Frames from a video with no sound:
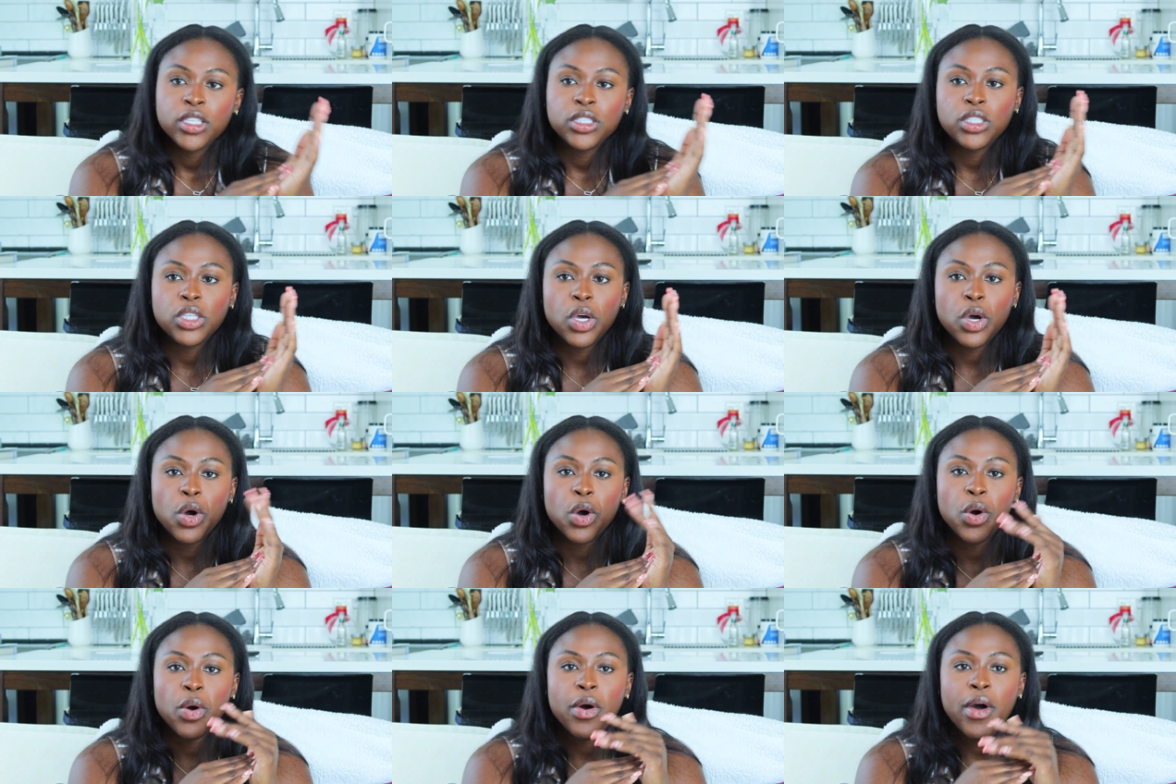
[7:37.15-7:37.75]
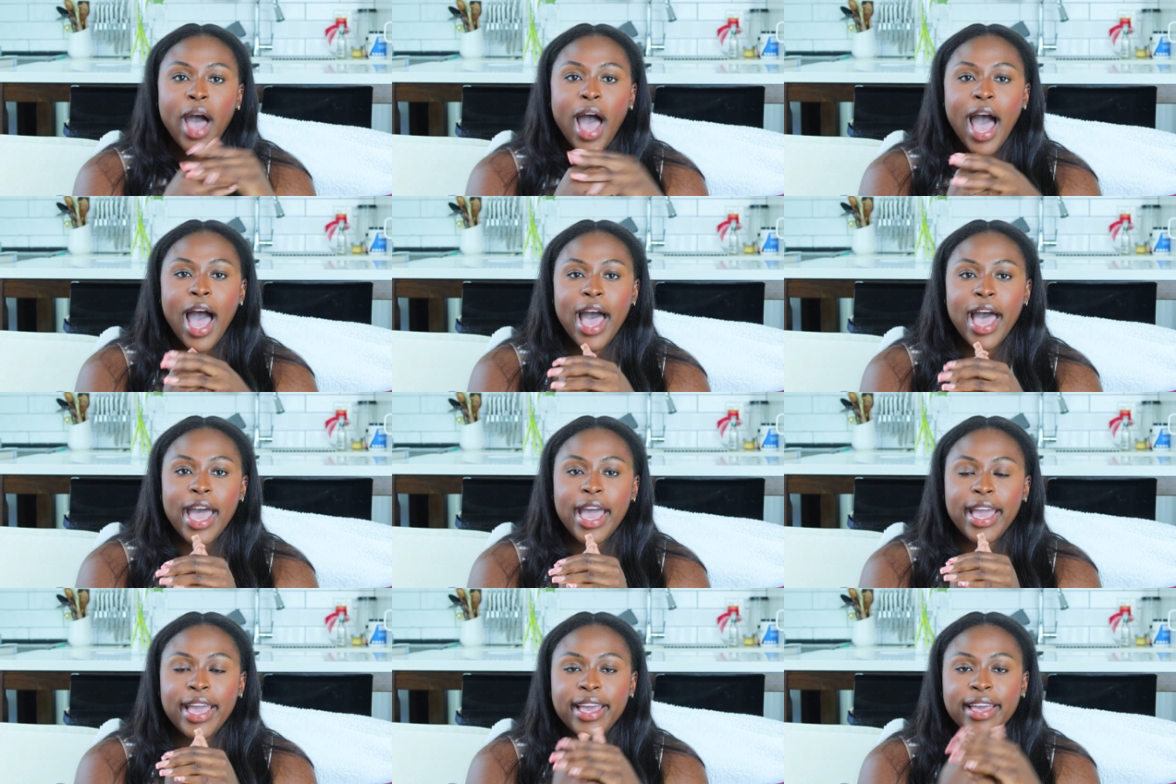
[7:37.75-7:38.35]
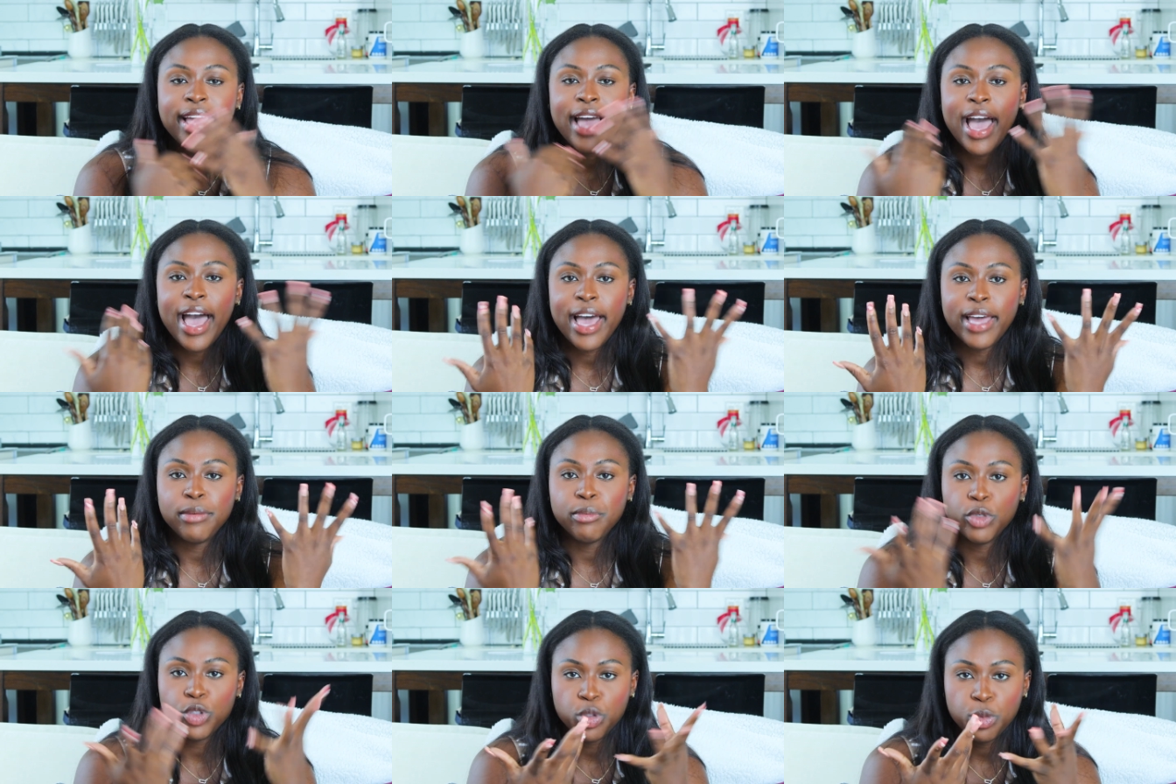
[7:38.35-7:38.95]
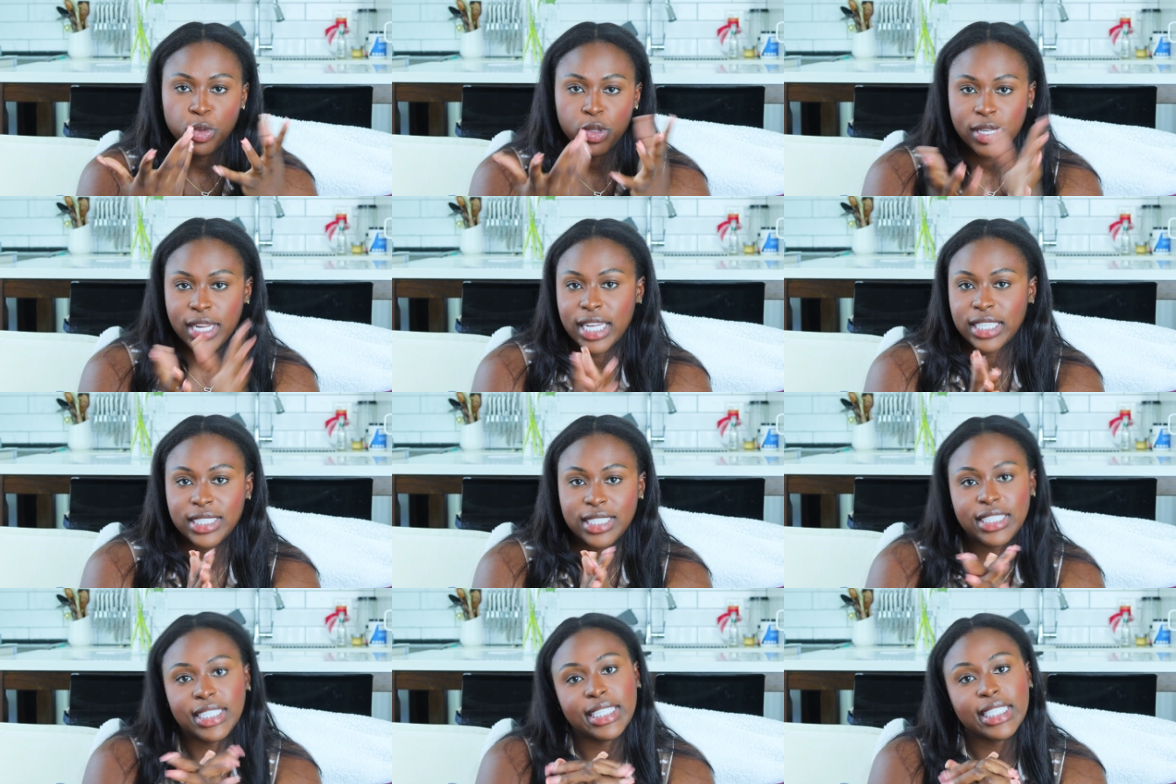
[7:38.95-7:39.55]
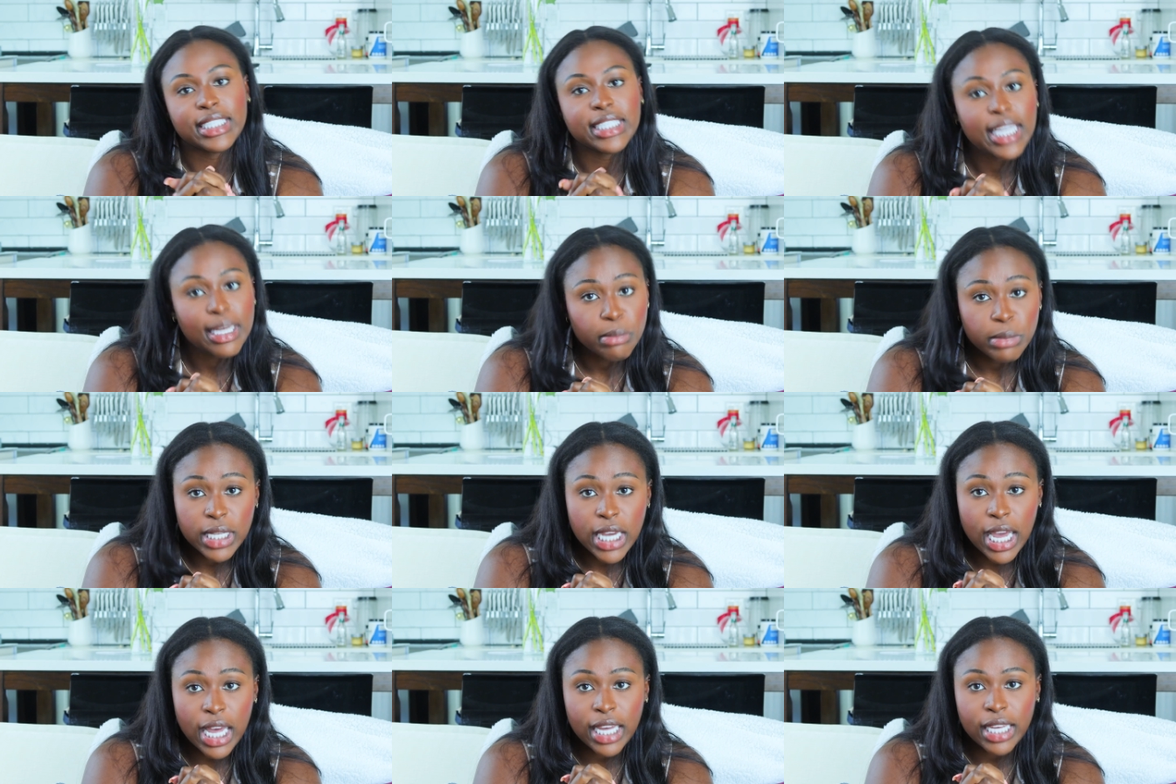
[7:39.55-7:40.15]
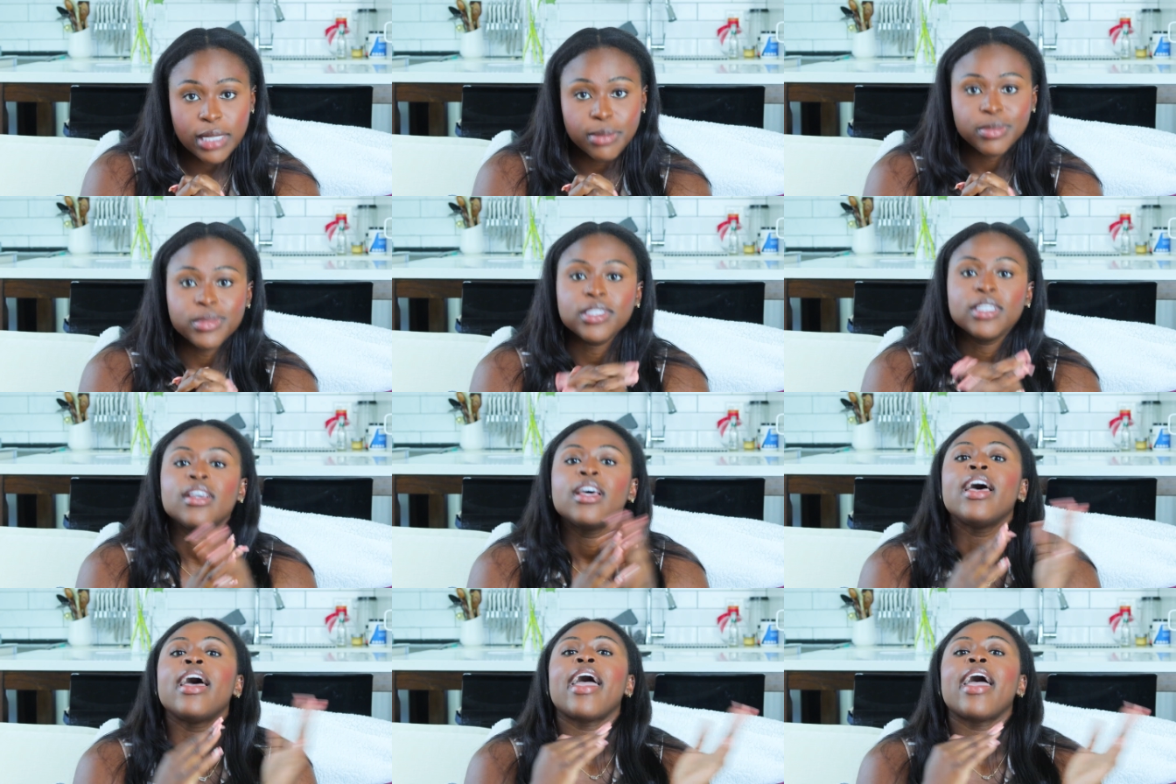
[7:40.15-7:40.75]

So I had multiple classes at the same time